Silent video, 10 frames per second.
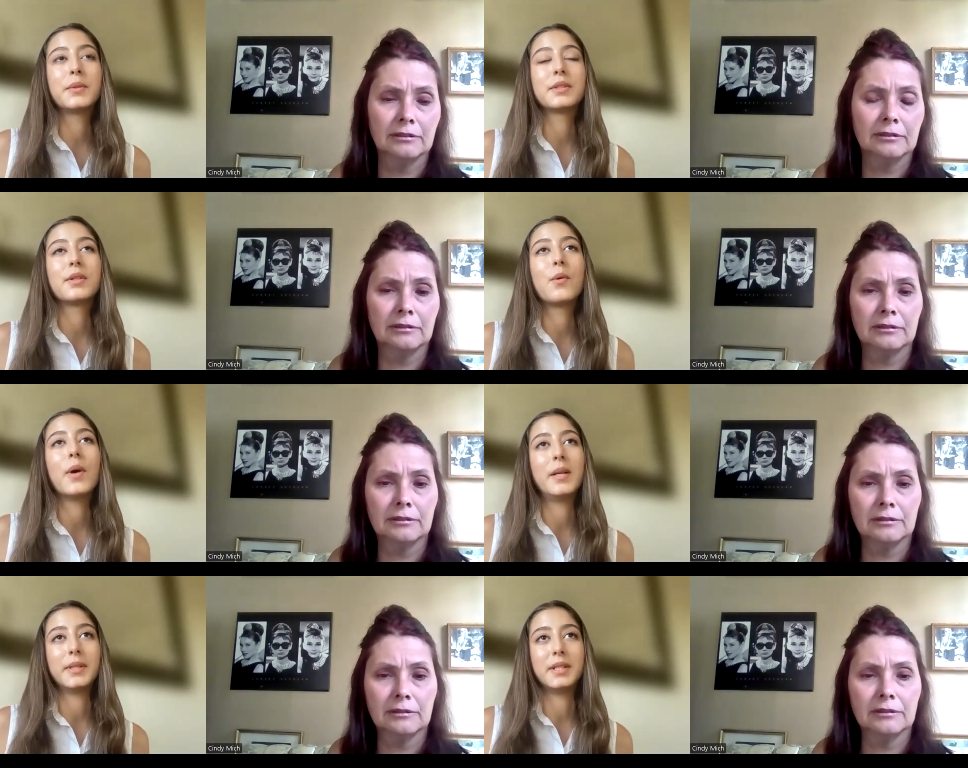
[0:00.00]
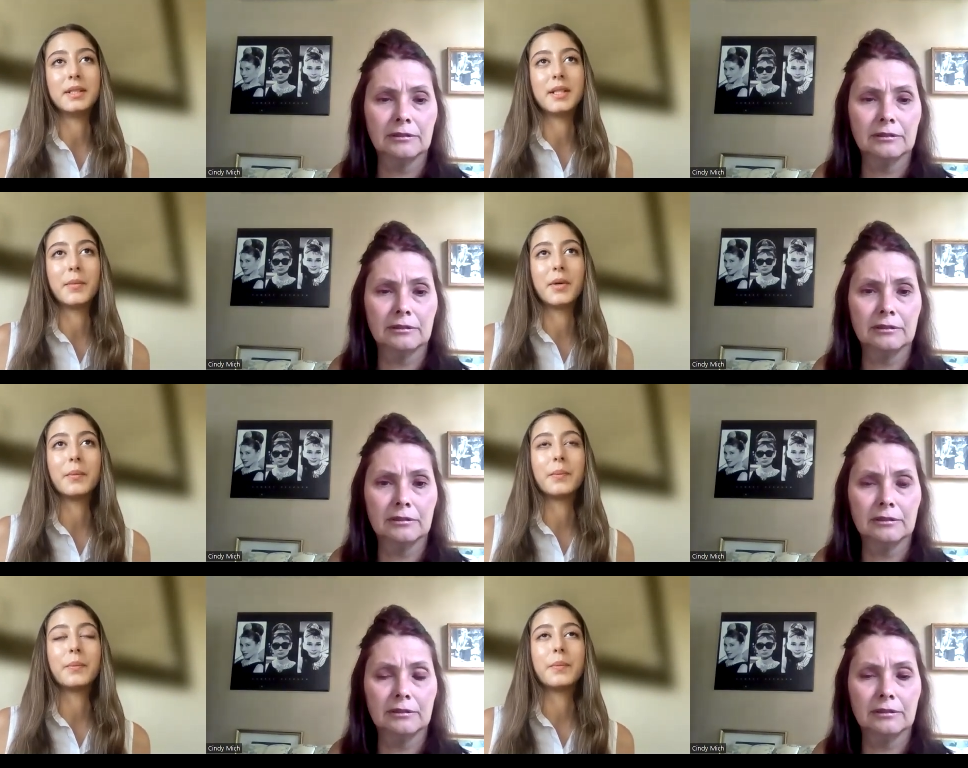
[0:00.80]
Speaker 1: was quite a busy
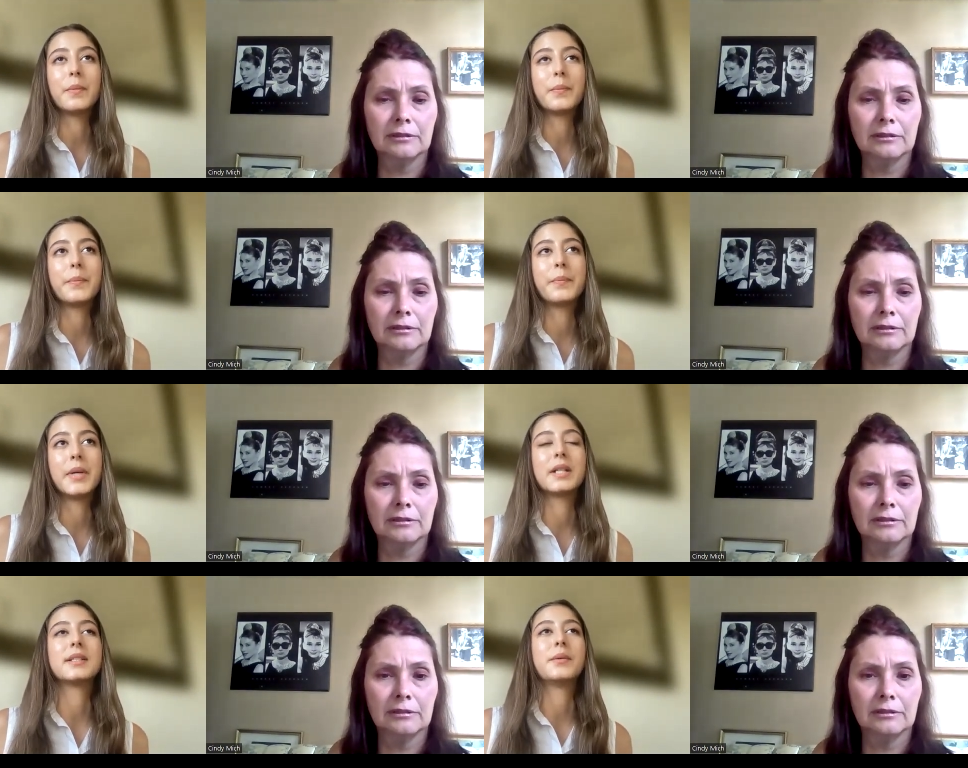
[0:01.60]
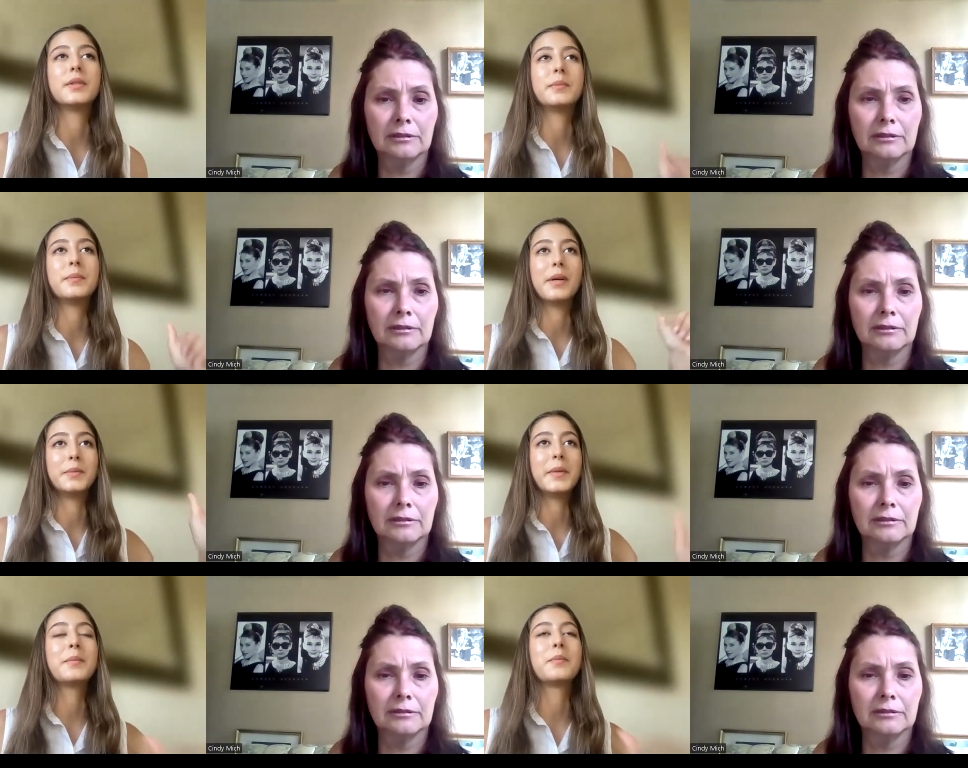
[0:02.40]
summer because I was I
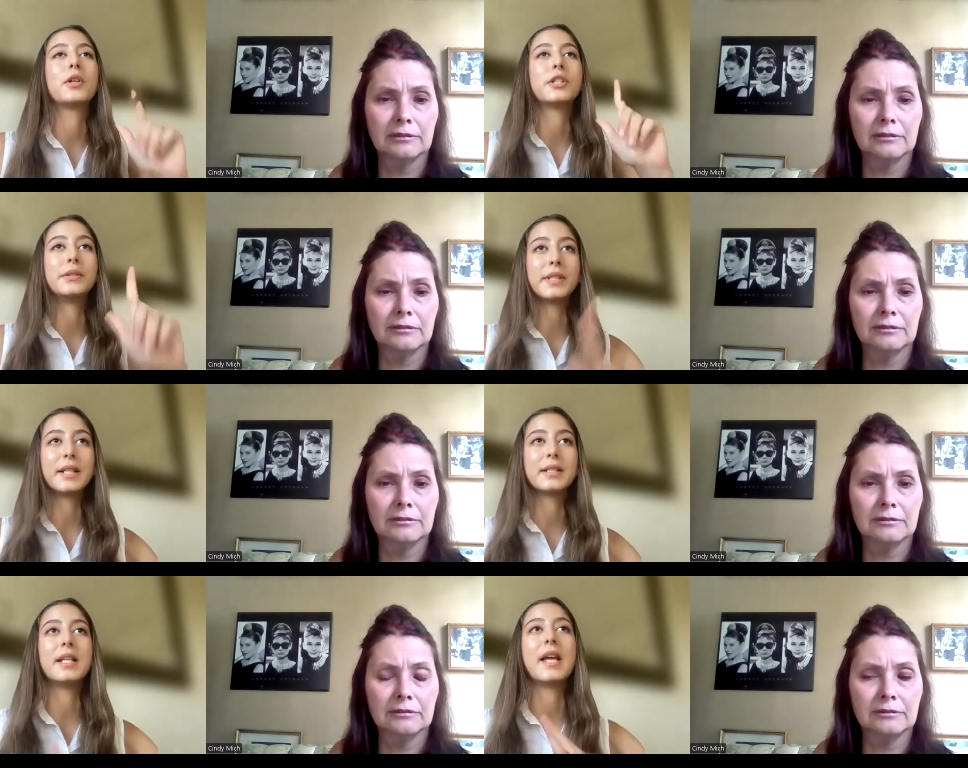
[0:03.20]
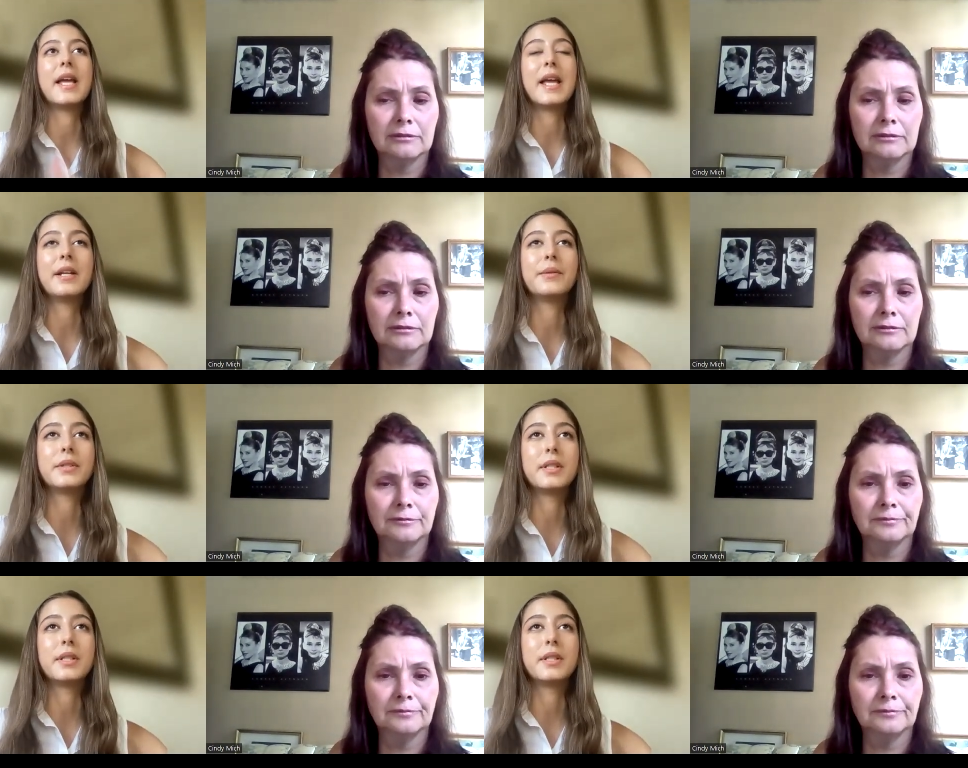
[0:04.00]
was making Mirage, I was at CAA and it was